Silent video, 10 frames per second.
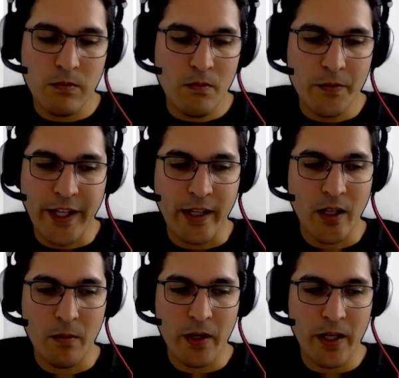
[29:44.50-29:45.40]

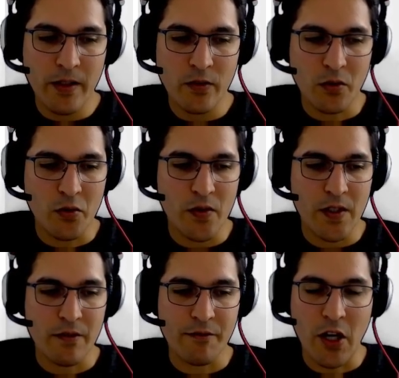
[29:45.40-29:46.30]
database or using a
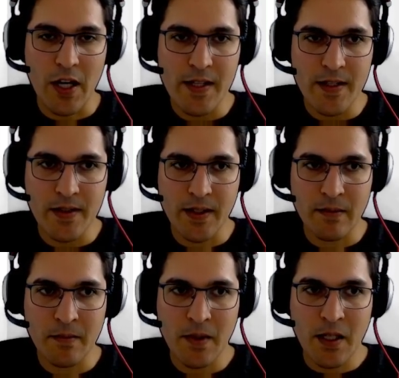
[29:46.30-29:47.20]
file
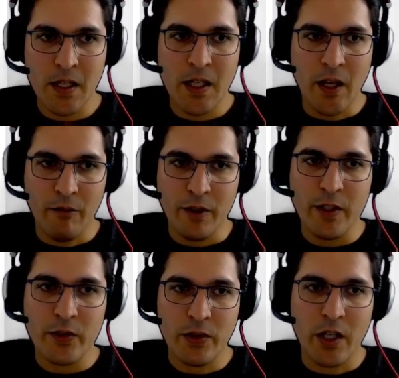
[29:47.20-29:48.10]
system, we
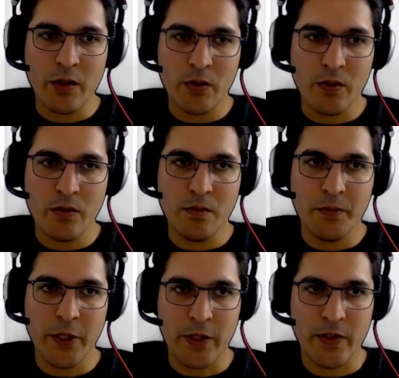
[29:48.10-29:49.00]
try to
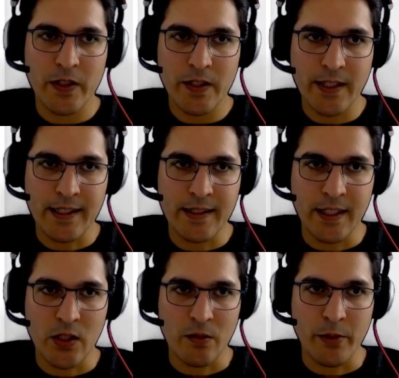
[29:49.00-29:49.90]
persist that
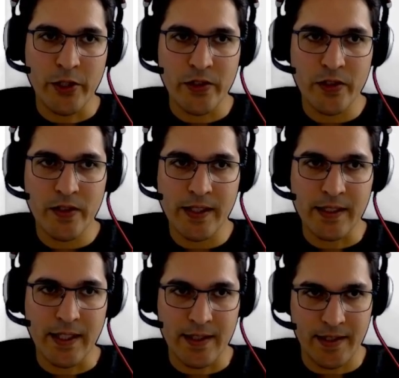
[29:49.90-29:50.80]
data, persist
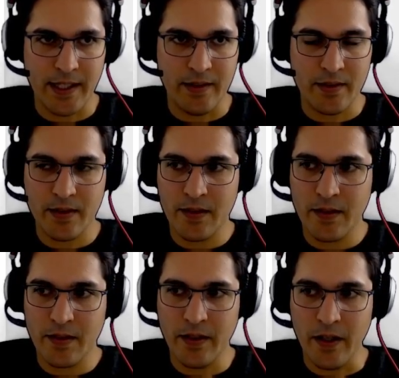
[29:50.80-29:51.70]
that state.
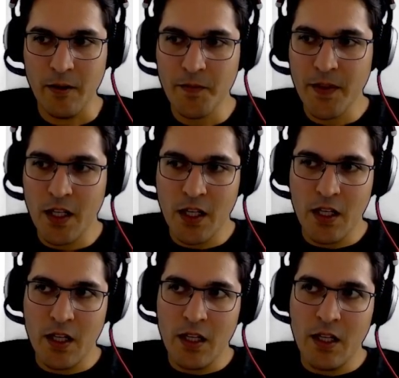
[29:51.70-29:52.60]
Yeah.
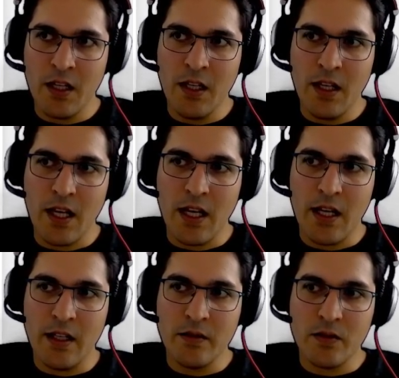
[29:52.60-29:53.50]

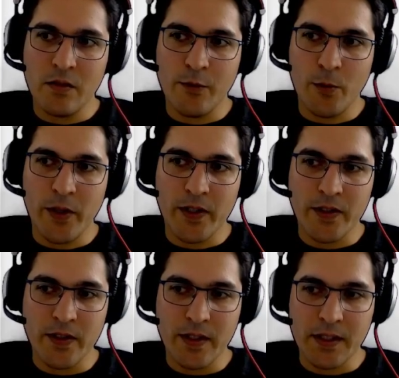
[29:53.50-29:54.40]
And for
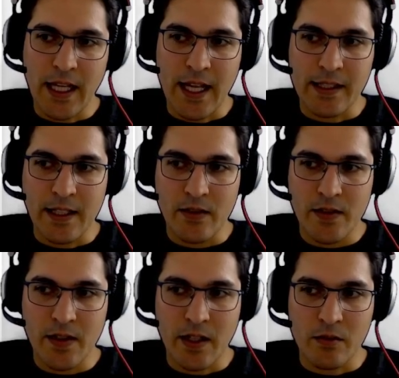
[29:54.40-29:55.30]
persisting that, as I
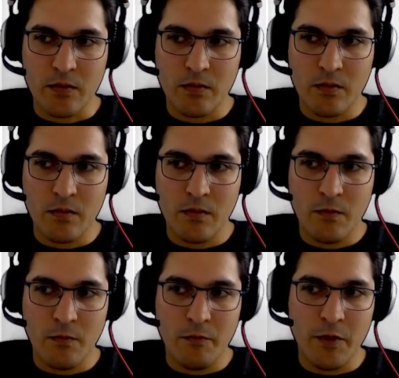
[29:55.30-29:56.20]
said,
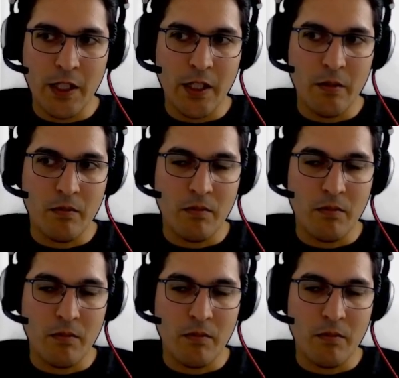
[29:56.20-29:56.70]
we